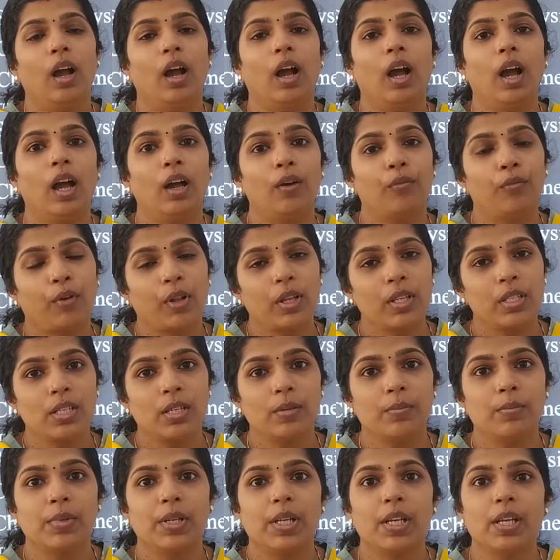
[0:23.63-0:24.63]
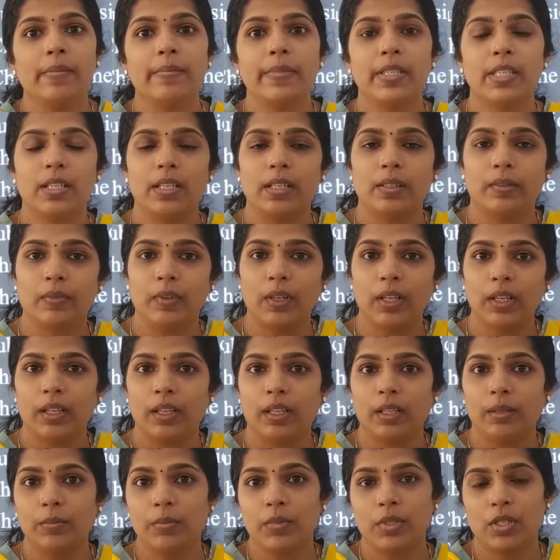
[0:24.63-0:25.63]
after some time it will
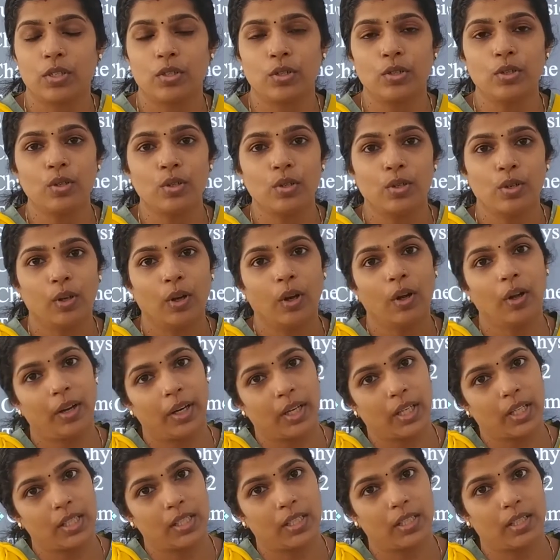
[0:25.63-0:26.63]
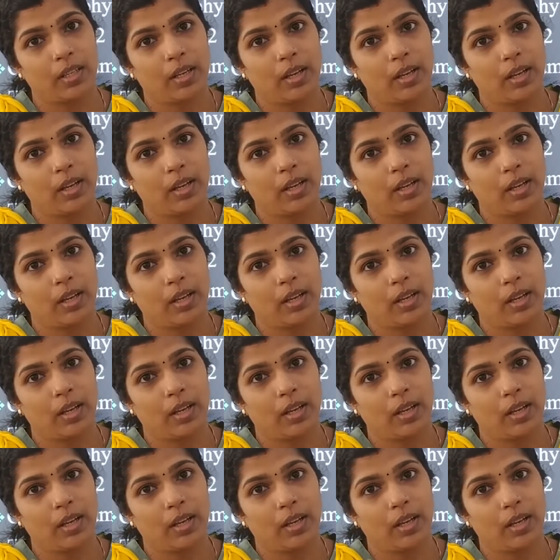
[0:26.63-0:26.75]
come to rest.